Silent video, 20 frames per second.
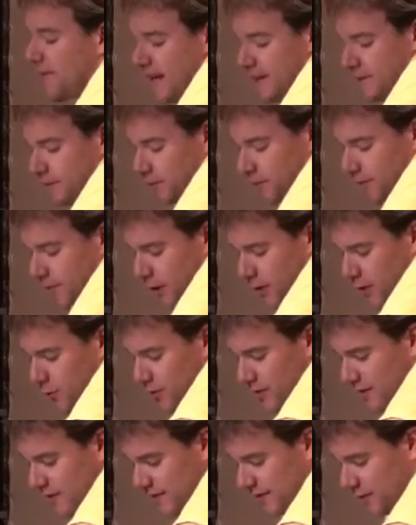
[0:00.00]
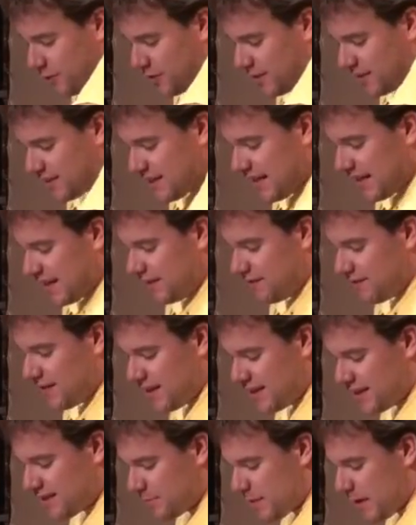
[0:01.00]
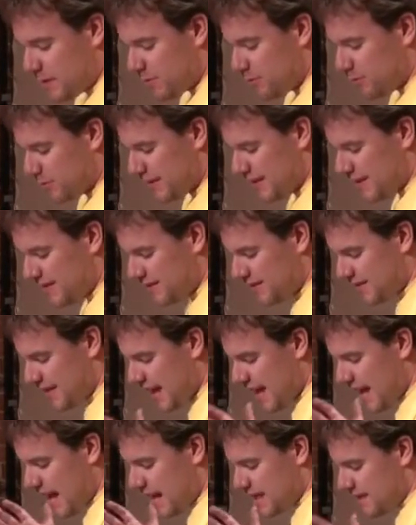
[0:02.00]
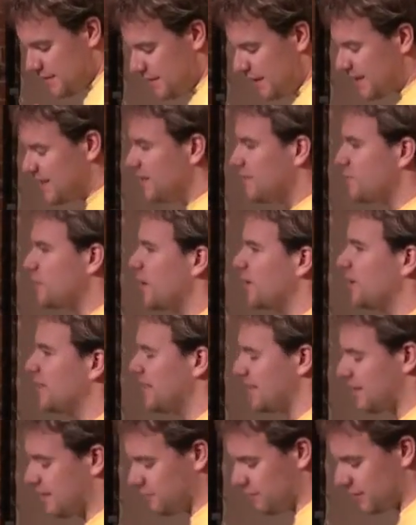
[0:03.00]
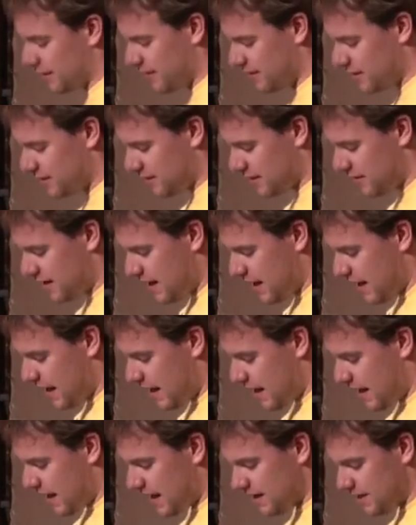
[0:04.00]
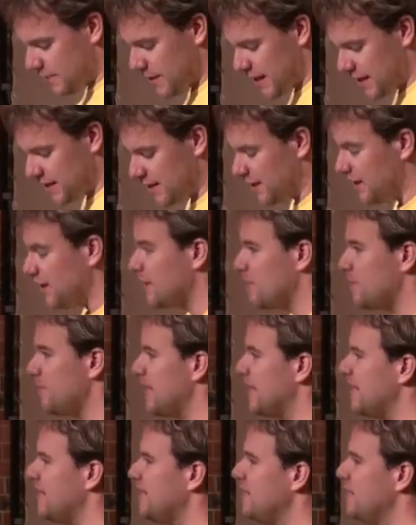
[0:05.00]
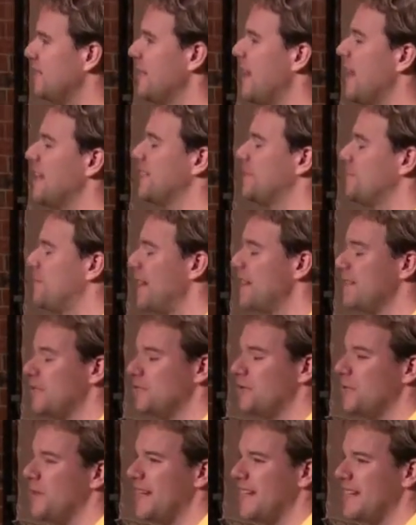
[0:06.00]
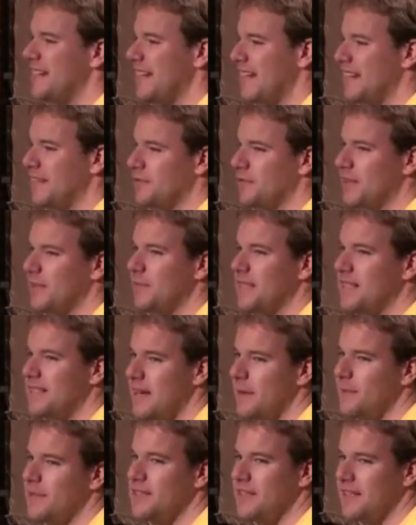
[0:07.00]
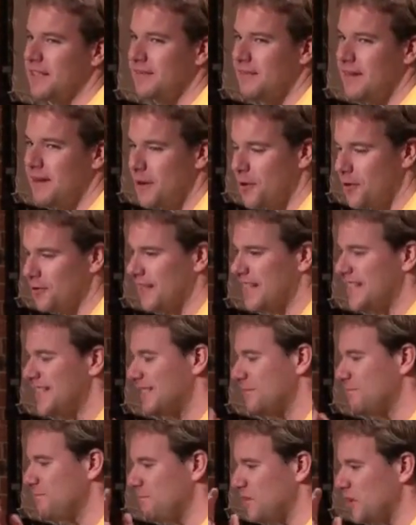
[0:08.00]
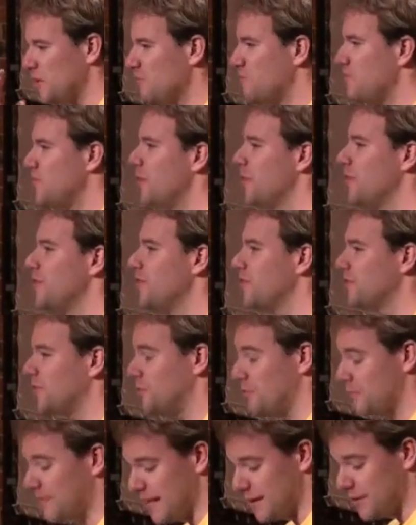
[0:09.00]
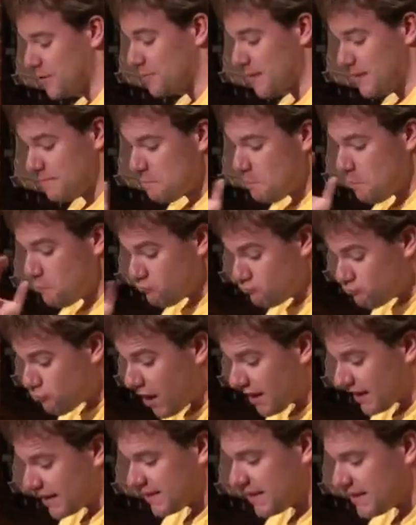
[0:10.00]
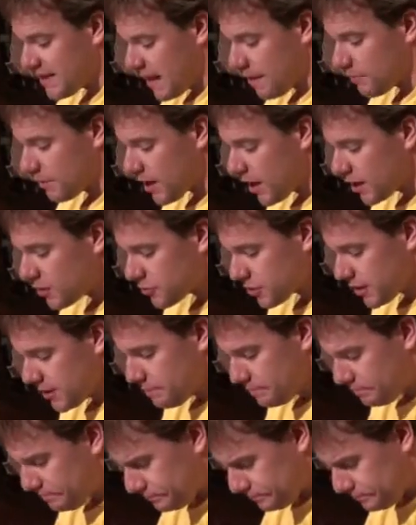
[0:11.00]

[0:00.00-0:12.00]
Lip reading: faithful followers or just taking advantage of people's beliefs, the mixing of politics and religion has the potential to be incredibly damaging, or at least, not useful. They could be running the damn country.